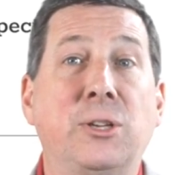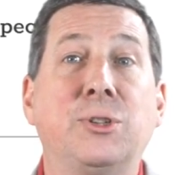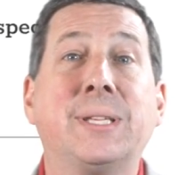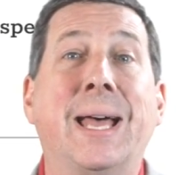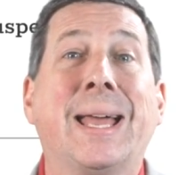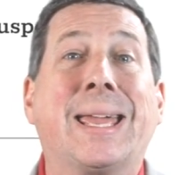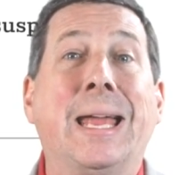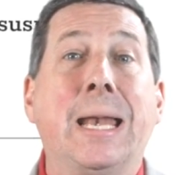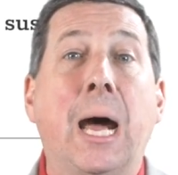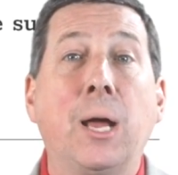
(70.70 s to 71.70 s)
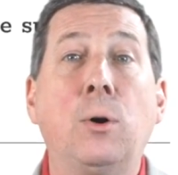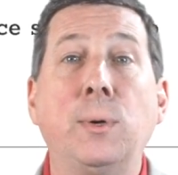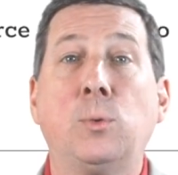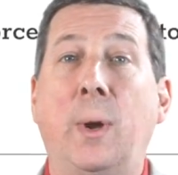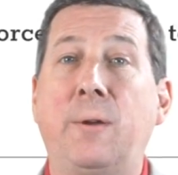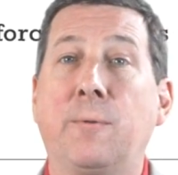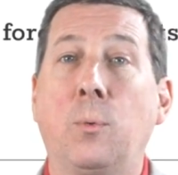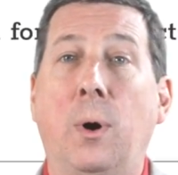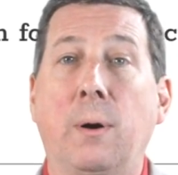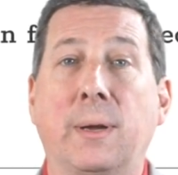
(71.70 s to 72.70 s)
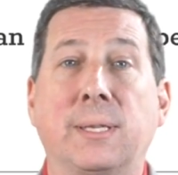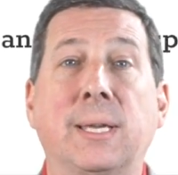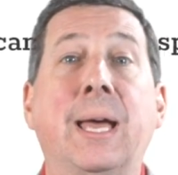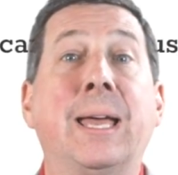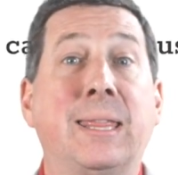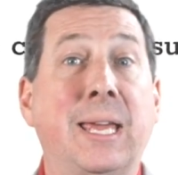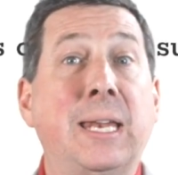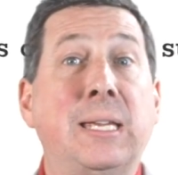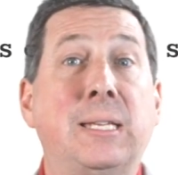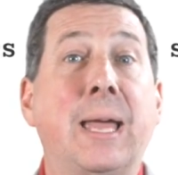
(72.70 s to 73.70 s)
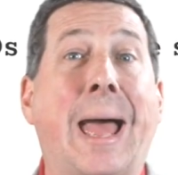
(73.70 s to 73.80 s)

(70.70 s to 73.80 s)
agents cannot always wait for warrants. They need